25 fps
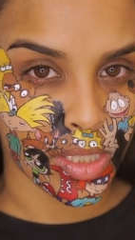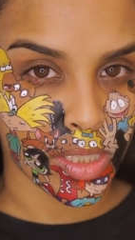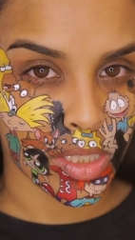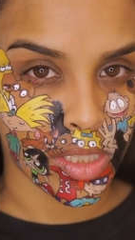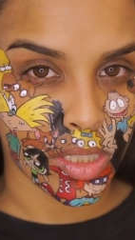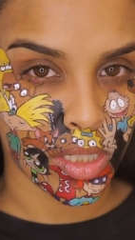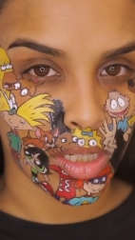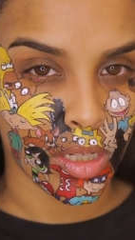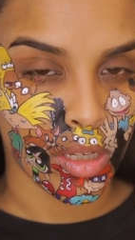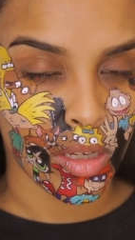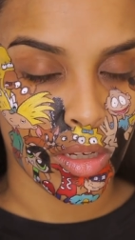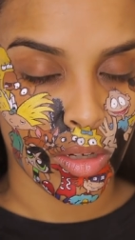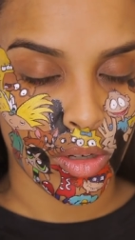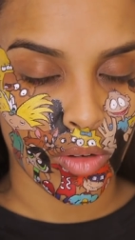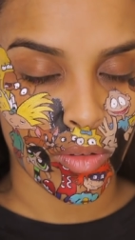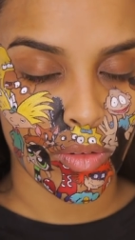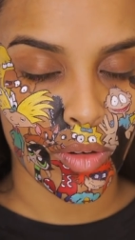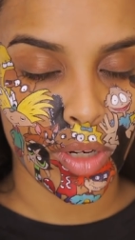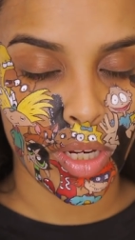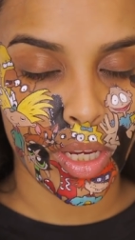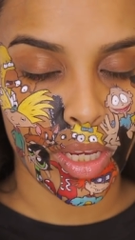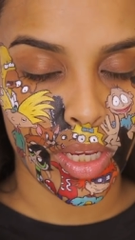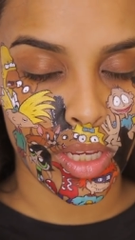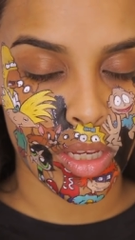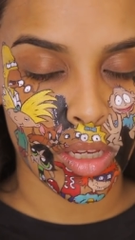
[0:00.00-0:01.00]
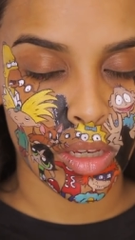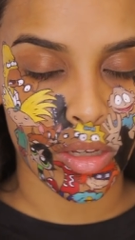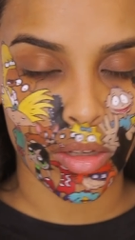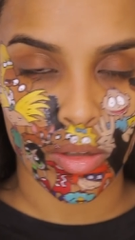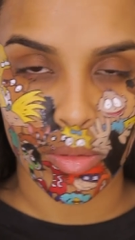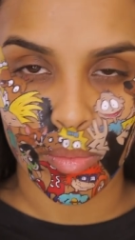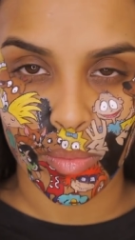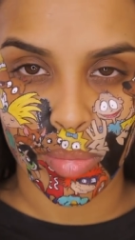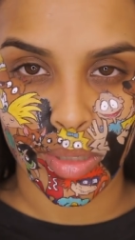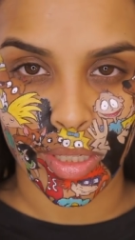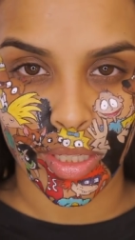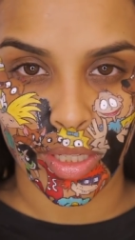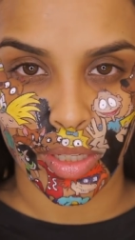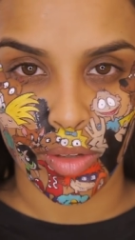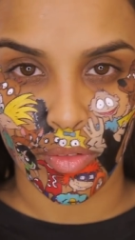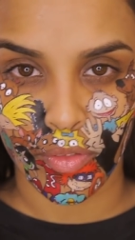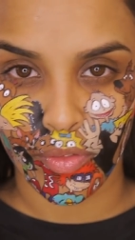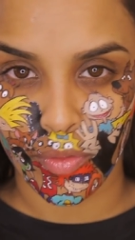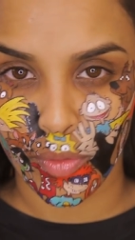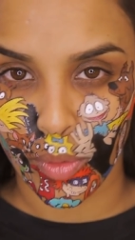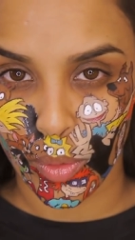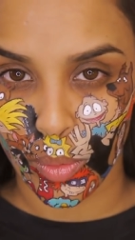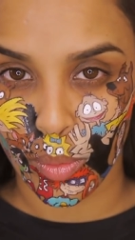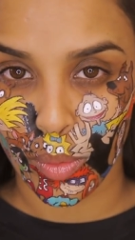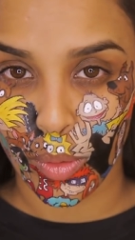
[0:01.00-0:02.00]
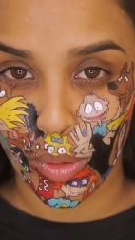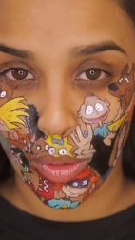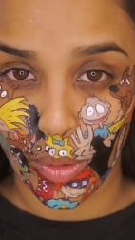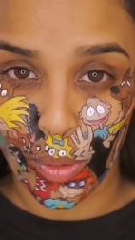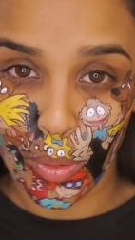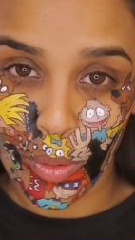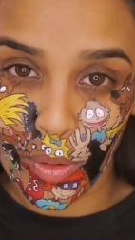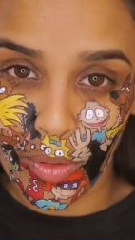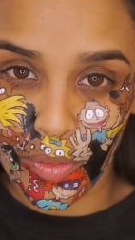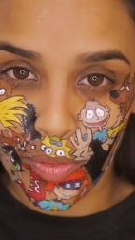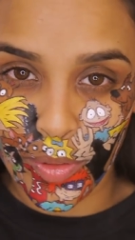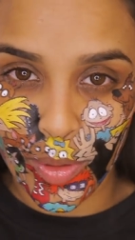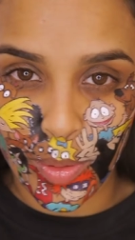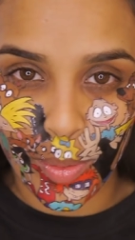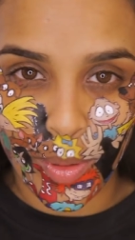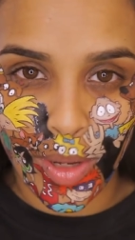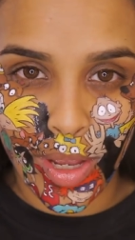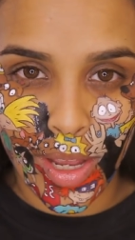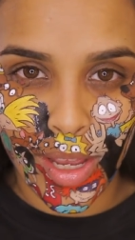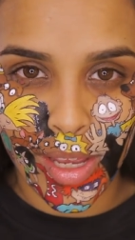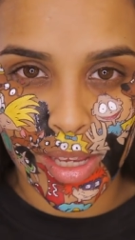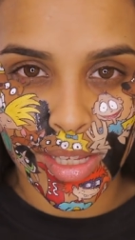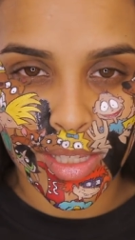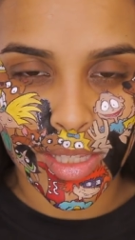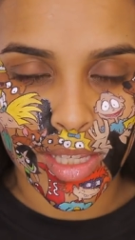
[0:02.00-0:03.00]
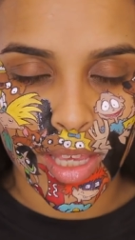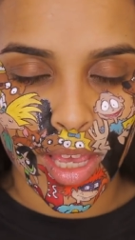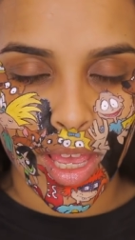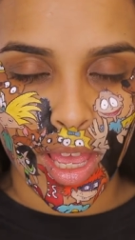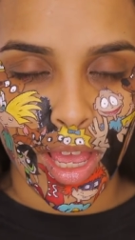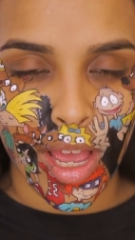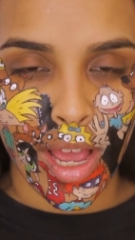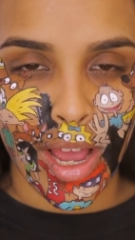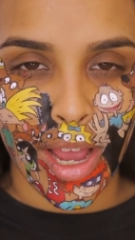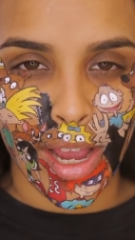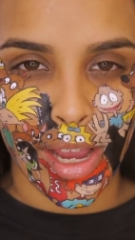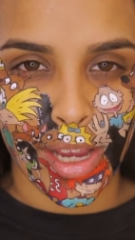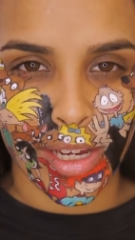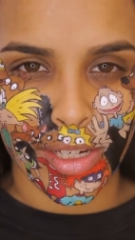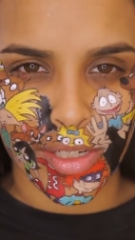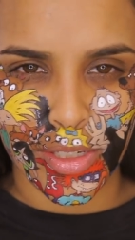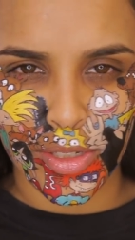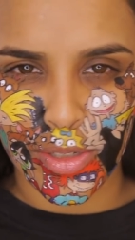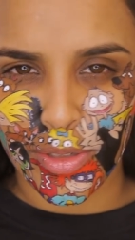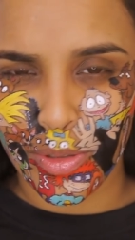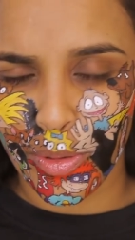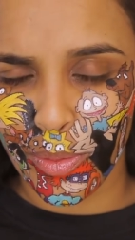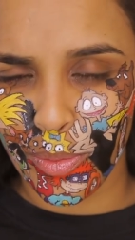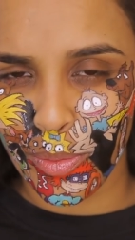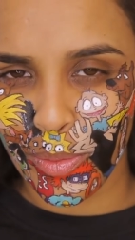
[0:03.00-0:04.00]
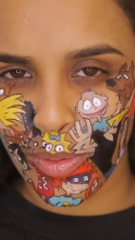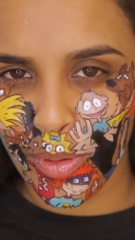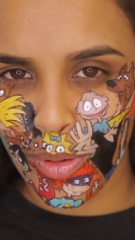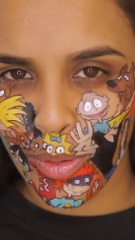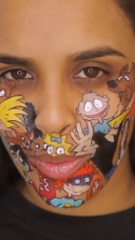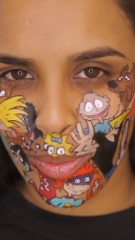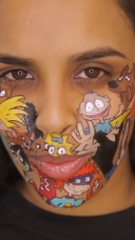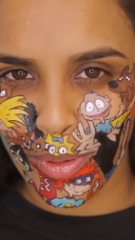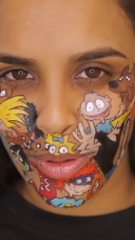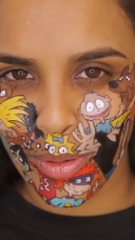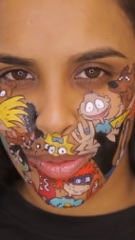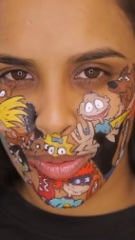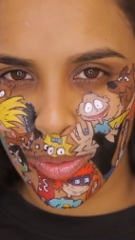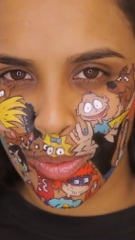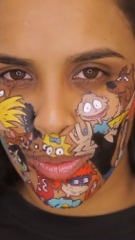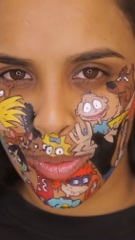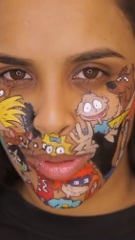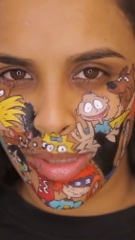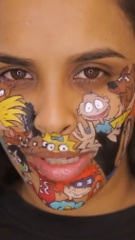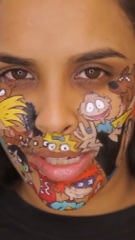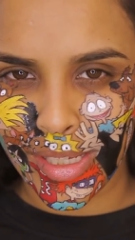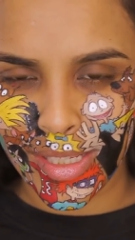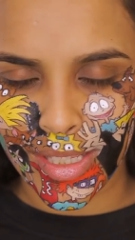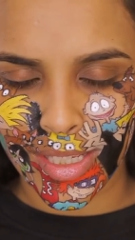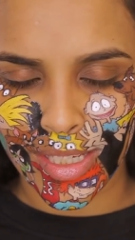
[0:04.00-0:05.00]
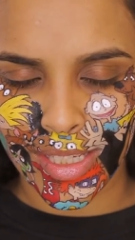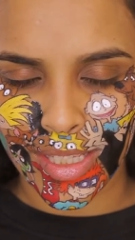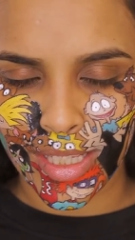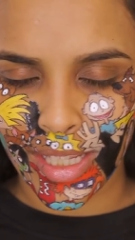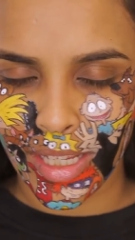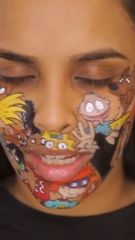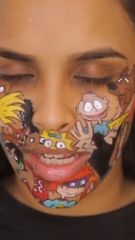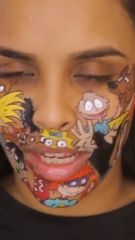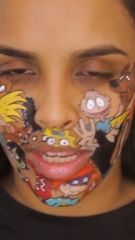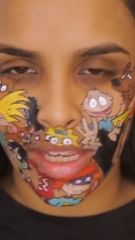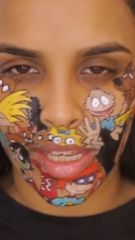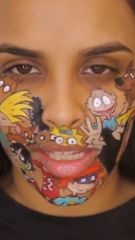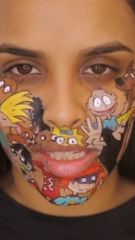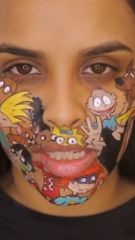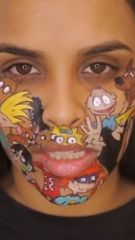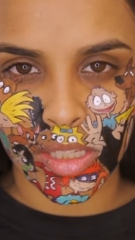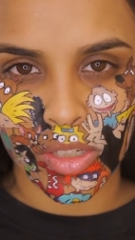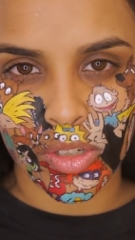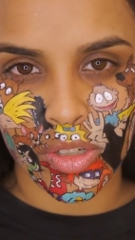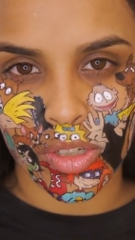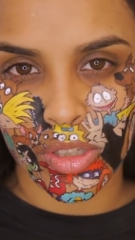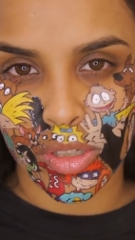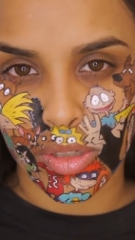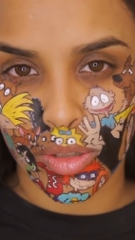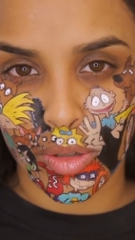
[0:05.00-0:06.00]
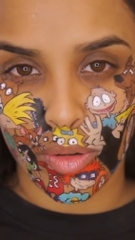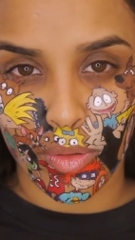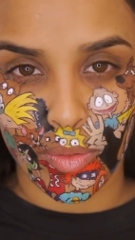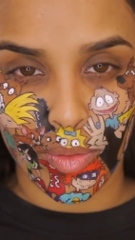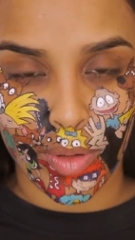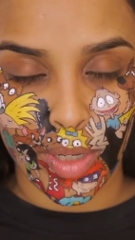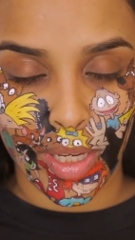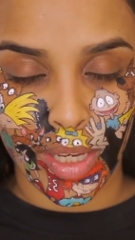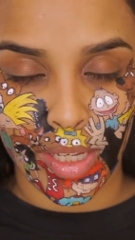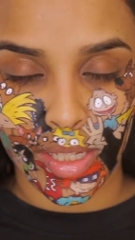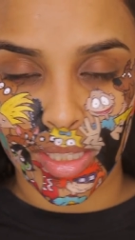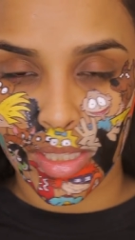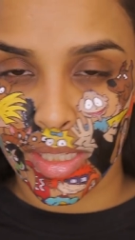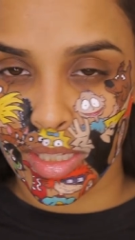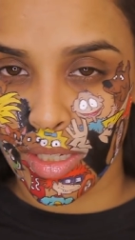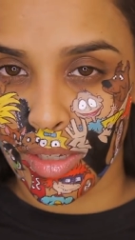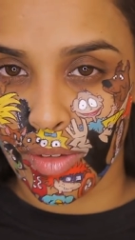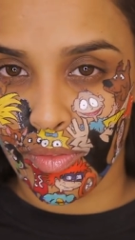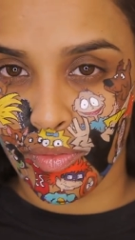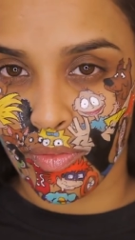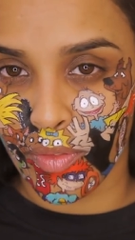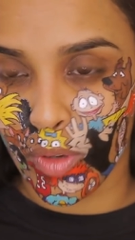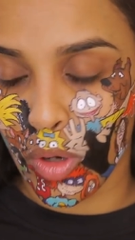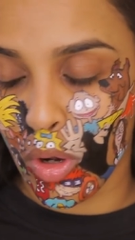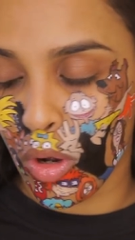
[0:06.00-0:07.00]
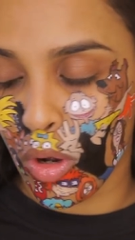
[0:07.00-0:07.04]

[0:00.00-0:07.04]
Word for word: eyes to create a complete full look for you guys. I don't know what I call this. It's like, I guess it's just a creative